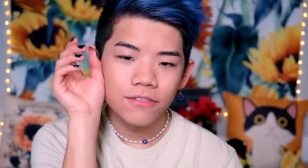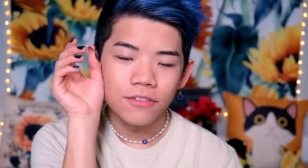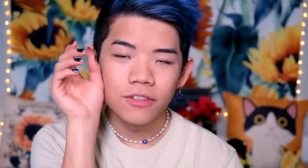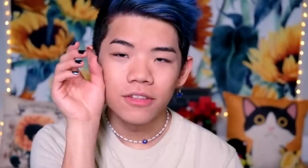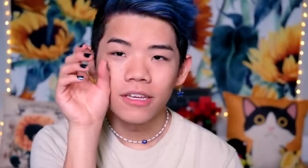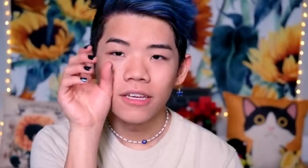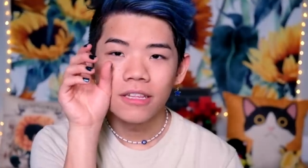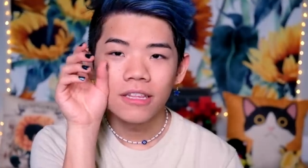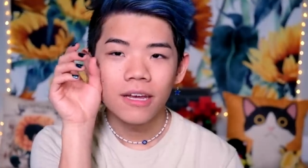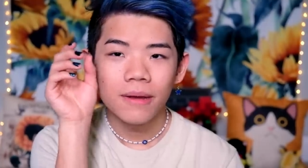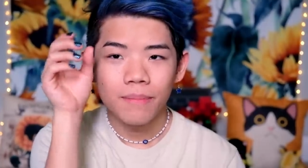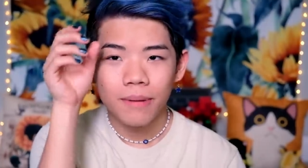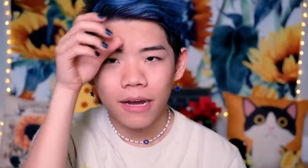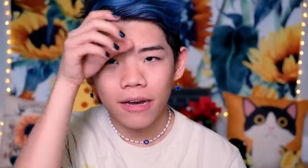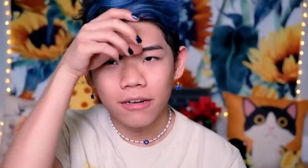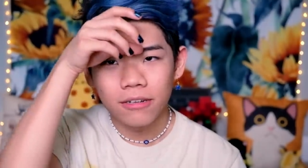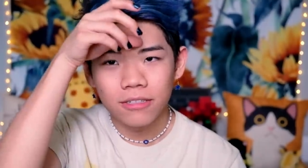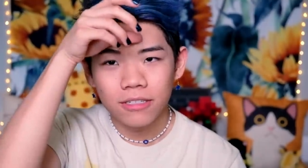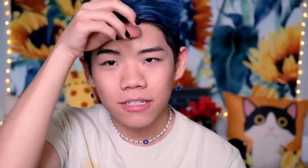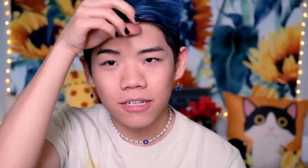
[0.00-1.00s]
If you think that
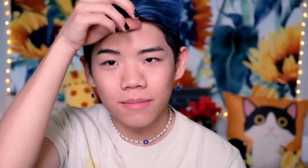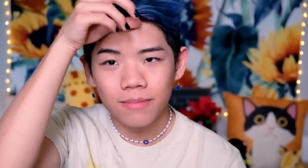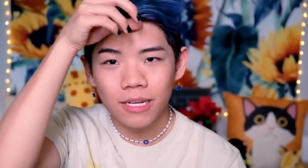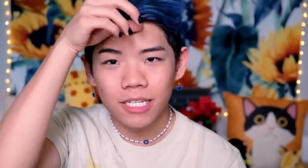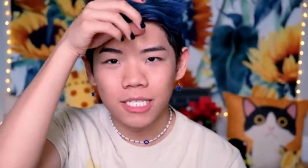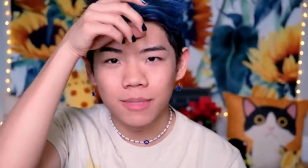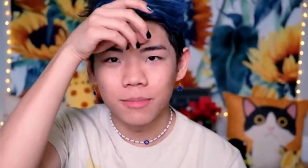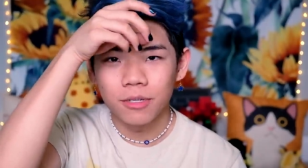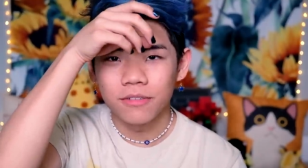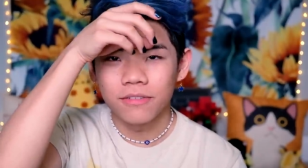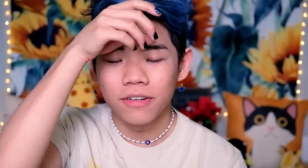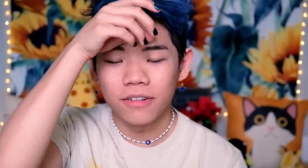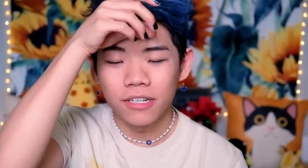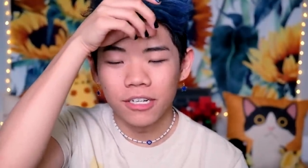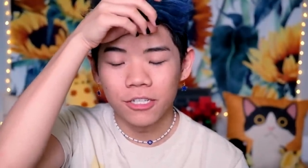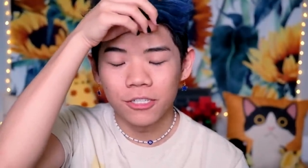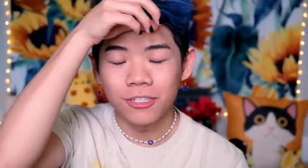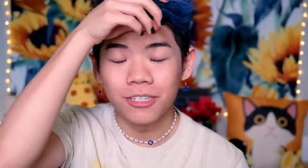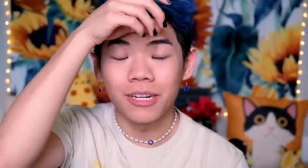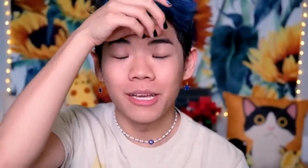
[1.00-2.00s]
powder is gonna mess up your
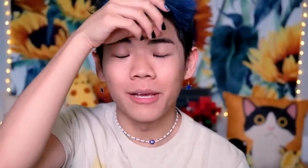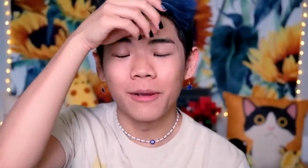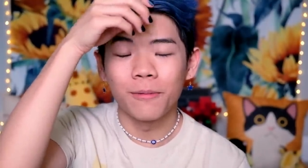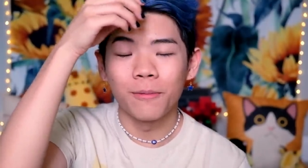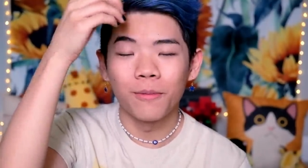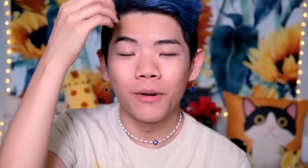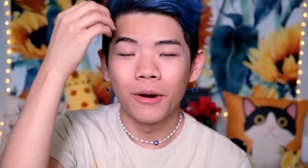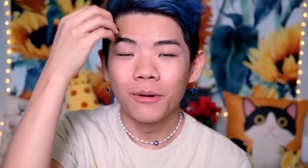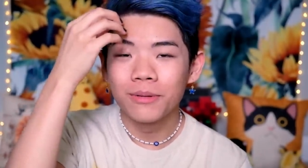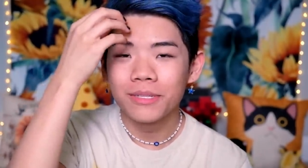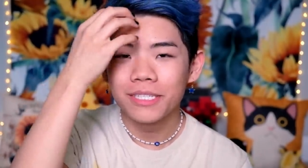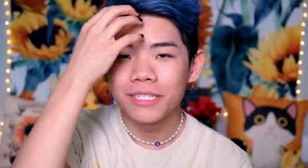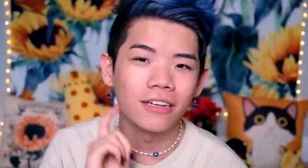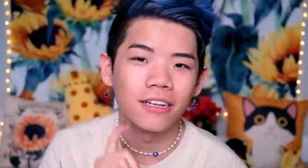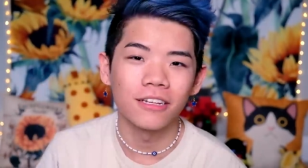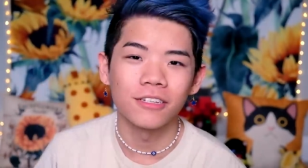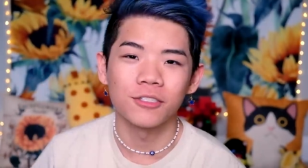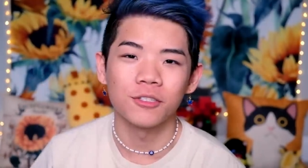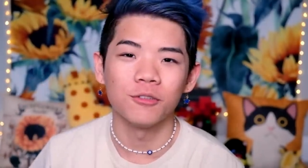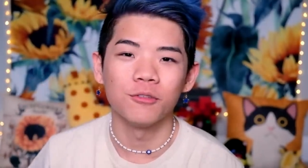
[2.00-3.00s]
foundation, it won't
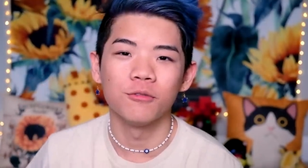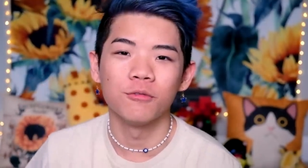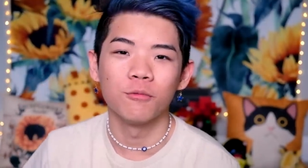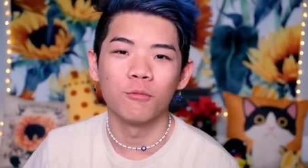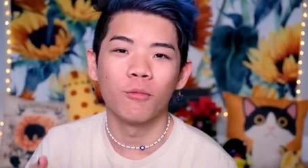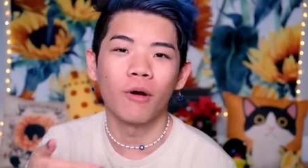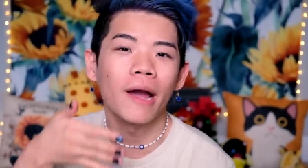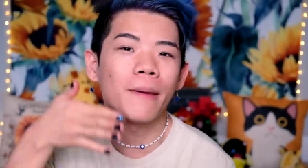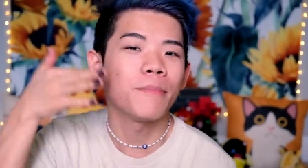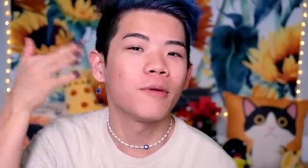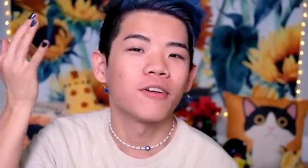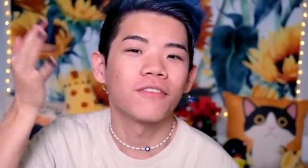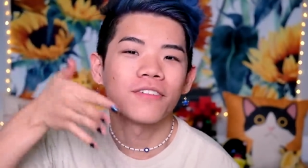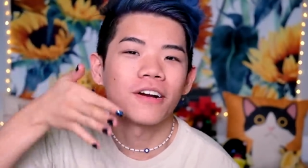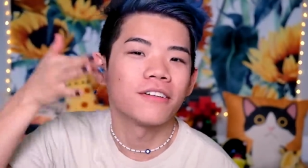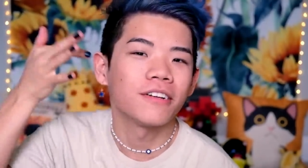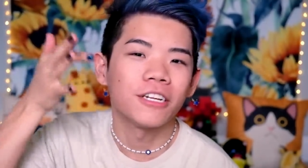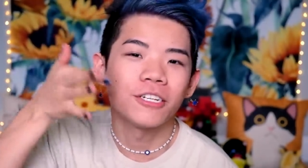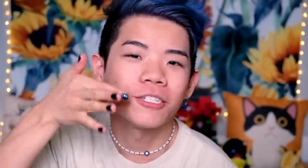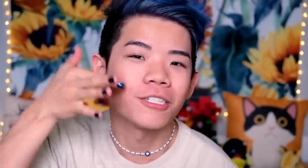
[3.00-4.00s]
unless you wipe your
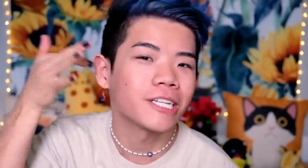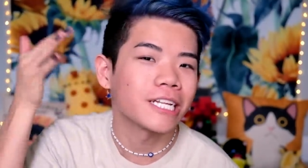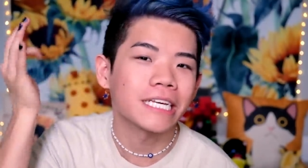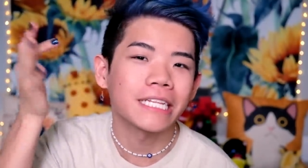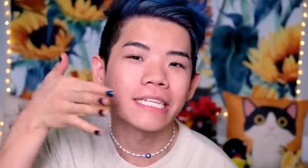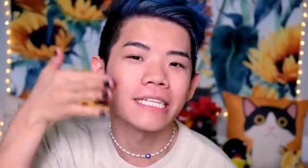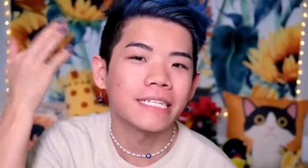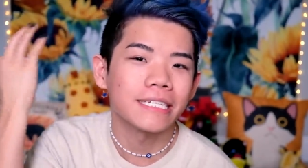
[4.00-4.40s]
foundation like